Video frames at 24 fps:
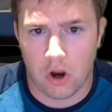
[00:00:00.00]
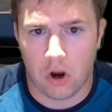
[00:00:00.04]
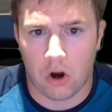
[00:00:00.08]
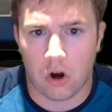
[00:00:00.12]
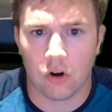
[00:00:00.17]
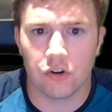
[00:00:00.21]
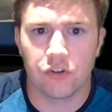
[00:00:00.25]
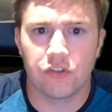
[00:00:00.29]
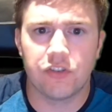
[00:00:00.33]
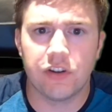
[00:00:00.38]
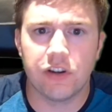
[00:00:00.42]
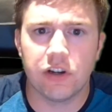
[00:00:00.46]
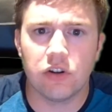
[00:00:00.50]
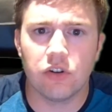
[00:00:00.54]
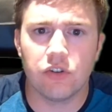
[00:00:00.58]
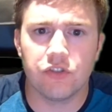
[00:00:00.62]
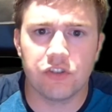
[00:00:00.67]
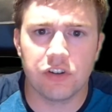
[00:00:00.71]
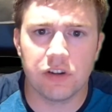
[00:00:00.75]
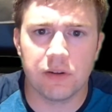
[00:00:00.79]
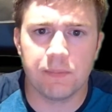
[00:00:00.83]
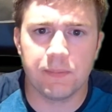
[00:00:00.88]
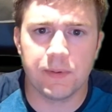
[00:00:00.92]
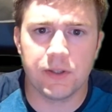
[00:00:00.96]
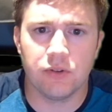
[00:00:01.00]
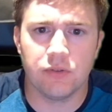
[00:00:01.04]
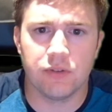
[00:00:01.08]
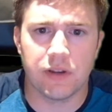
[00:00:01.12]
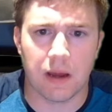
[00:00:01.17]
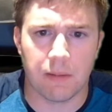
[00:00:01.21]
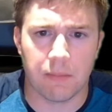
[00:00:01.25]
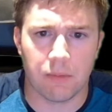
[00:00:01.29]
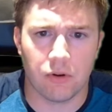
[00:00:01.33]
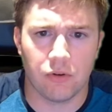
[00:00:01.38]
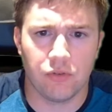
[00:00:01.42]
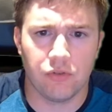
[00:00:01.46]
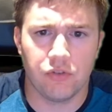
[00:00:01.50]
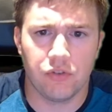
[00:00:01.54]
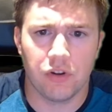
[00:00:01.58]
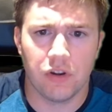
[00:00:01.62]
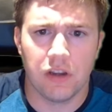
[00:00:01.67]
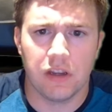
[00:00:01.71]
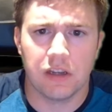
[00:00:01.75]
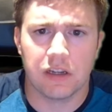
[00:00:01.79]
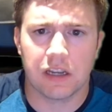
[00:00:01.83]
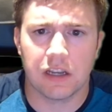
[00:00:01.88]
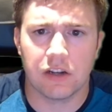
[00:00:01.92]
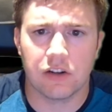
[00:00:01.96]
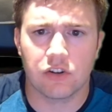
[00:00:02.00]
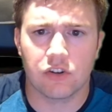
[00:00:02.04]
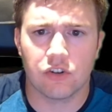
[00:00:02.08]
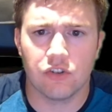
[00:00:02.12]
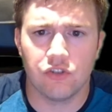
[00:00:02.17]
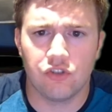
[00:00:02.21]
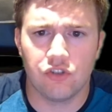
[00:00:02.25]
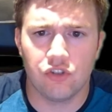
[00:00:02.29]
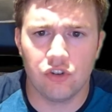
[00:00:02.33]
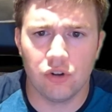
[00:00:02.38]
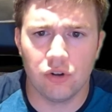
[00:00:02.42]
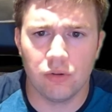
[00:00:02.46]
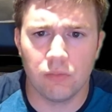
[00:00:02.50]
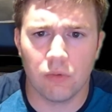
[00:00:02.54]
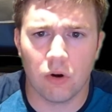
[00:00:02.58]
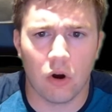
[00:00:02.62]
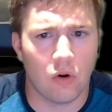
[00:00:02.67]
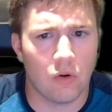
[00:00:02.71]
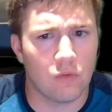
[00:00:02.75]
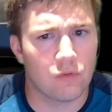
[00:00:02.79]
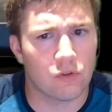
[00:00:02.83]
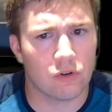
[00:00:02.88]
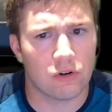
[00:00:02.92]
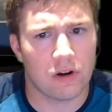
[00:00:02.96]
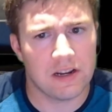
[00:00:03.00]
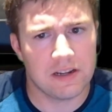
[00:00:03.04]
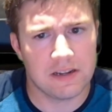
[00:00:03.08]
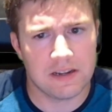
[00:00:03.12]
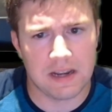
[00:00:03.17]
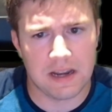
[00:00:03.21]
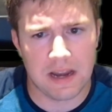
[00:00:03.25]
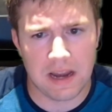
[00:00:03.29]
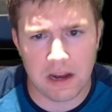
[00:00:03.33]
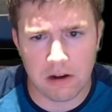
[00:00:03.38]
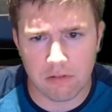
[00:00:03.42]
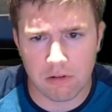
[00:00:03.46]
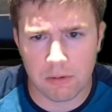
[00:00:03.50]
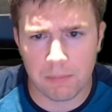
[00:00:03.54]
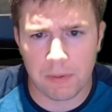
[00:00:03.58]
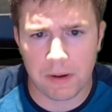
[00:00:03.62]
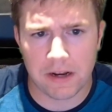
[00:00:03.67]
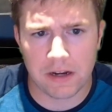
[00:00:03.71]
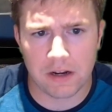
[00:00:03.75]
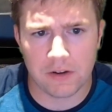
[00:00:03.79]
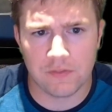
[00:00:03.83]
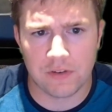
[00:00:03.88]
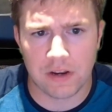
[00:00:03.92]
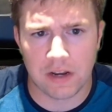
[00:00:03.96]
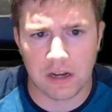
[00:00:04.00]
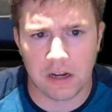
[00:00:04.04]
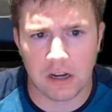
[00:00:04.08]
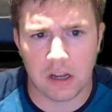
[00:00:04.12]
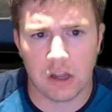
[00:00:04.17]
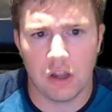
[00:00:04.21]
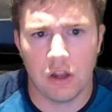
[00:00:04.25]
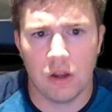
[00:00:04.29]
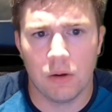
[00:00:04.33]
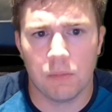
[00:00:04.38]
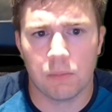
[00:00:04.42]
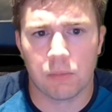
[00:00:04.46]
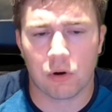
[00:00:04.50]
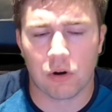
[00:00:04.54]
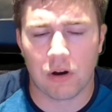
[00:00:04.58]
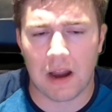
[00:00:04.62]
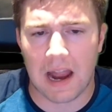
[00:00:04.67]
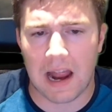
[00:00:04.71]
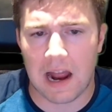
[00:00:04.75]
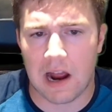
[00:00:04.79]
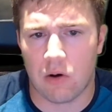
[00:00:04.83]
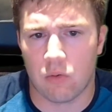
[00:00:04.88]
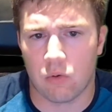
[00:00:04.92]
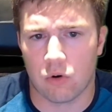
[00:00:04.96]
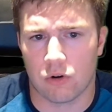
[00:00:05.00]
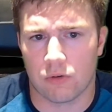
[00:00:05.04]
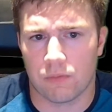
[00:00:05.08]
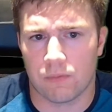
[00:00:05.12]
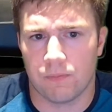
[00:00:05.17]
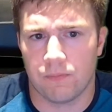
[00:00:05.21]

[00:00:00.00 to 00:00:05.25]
Our single GPU demos can consume over a terabyte of data per hour.